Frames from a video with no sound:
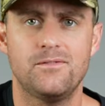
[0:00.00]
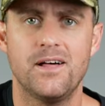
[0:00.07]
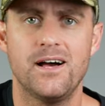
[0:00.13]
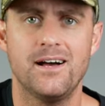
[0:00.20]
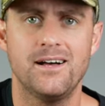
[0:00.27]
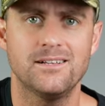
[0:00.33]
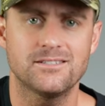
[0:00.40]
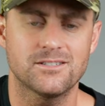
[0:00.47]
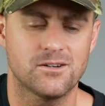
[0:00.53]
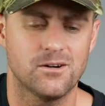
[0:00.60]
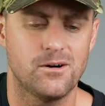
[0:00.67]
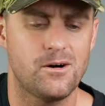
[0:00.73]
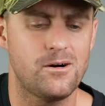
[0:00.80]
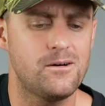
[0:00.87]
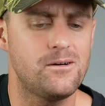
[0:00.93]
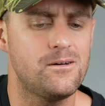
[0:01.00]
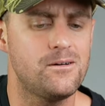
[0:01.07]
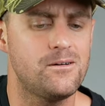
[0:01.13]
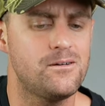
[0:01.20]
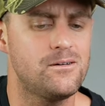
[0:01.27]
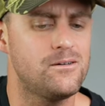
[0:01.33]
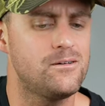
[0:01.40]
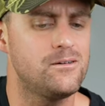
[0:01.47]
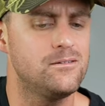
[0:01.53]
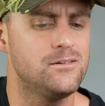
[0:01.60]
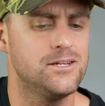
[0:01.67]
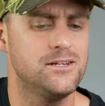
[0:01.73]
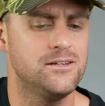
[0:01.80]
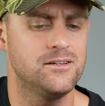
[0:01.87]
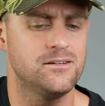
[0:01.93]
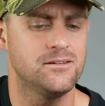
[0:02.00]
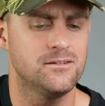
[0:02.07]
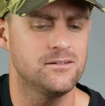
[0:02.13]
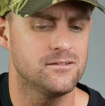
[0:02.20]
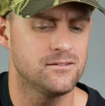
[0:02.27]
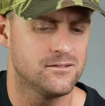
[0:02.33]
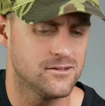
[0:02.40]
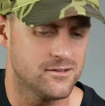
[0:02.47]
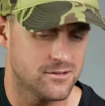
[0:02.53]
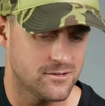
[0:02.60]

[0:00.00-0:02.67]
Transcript: that's calling.